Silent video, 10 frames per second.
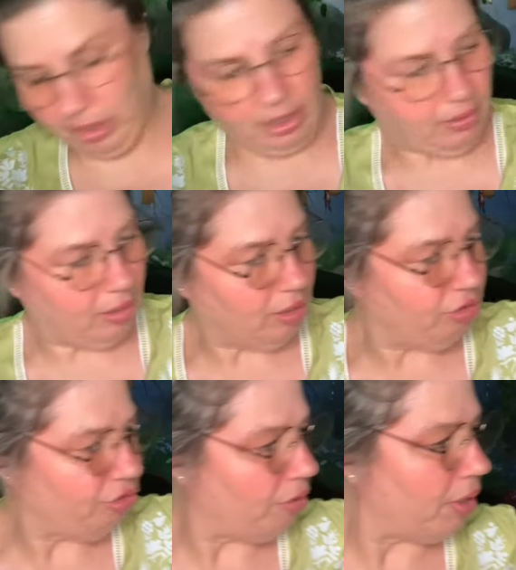it in there
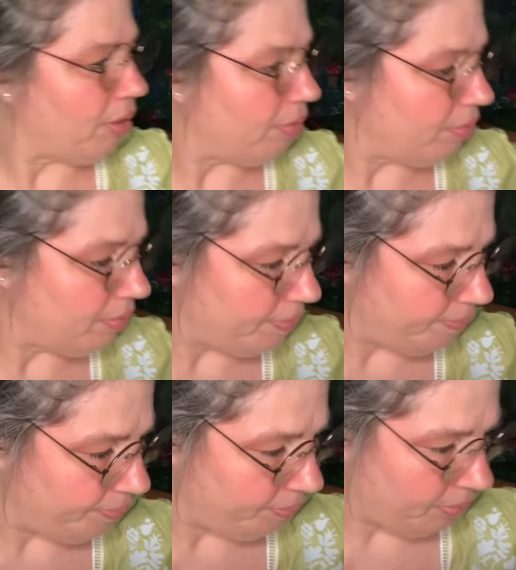and show you.
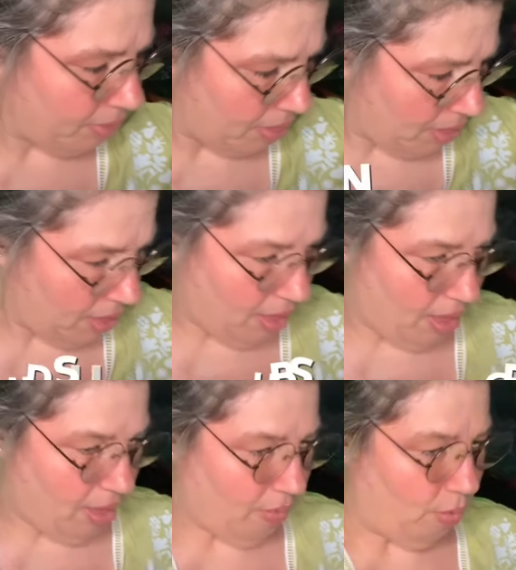
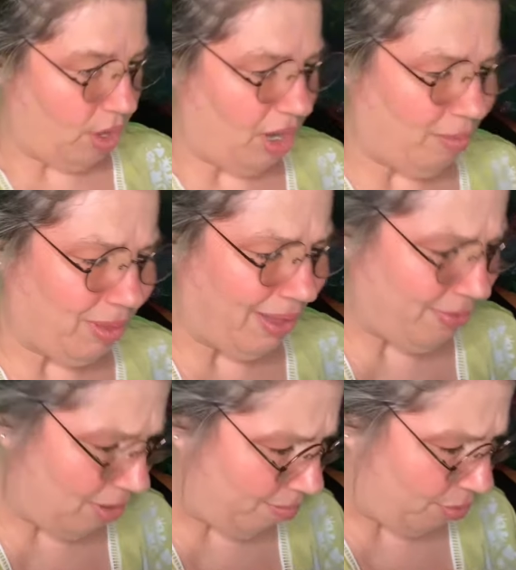Well, good. I'm glad
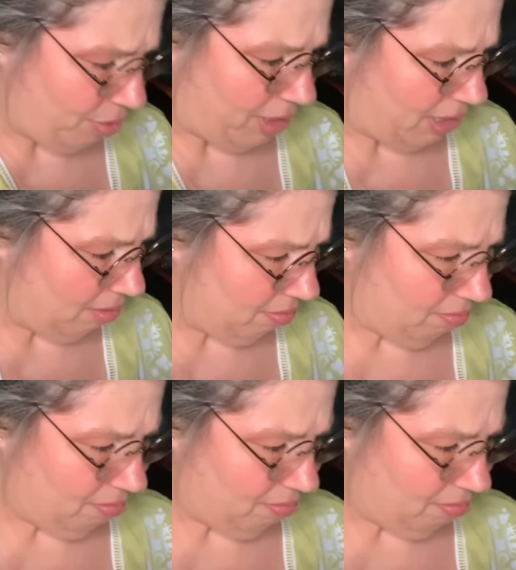they're not broken.